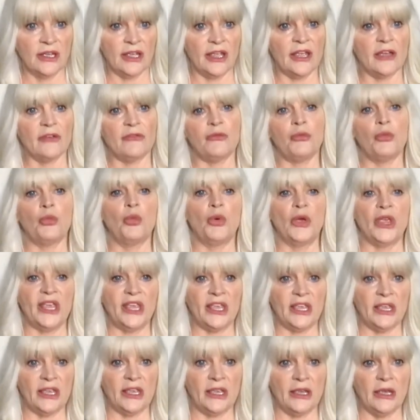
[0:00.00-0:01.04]
if
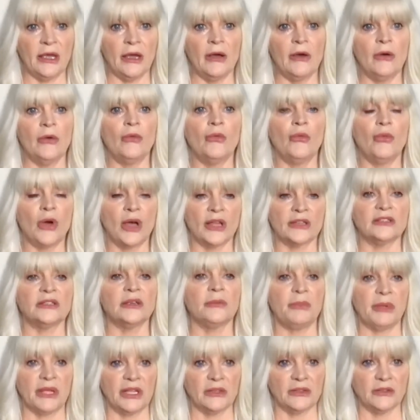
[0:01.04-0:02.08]
we want to
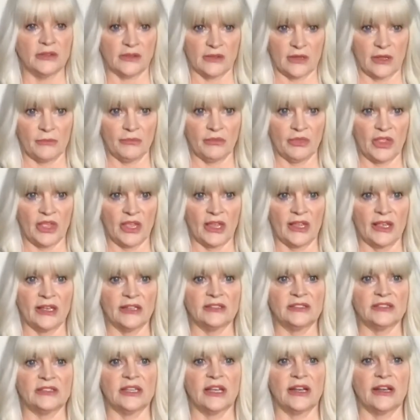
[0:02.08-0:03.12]
build something
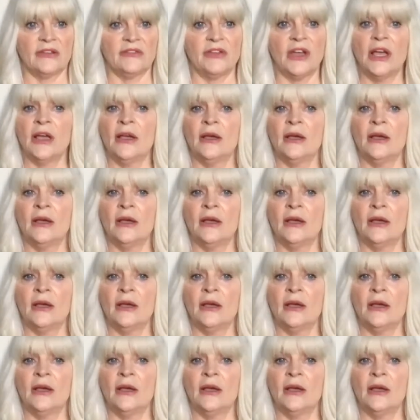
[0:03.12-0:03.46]
instead of